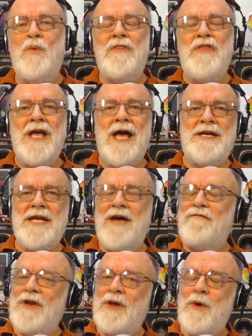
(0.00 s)
one thing I
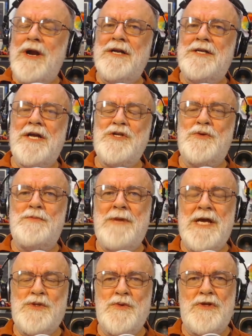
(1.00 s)
definitely wanted to touch
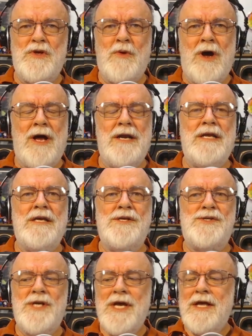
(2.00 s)
base with you on
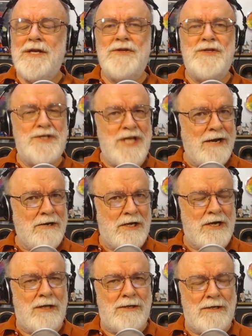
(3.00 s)
is
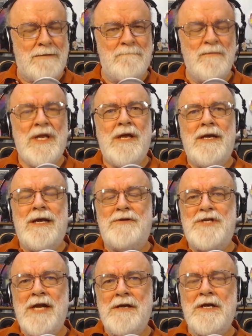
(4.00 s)
Technicolor. Now,
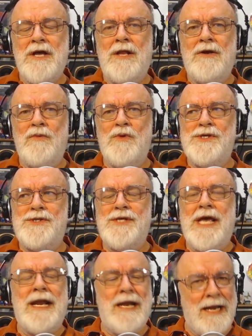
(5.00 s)
Technicolor was
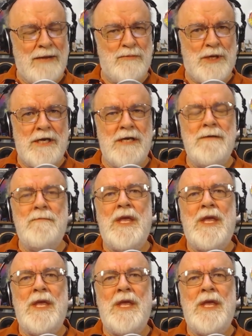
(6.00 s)
at NAB,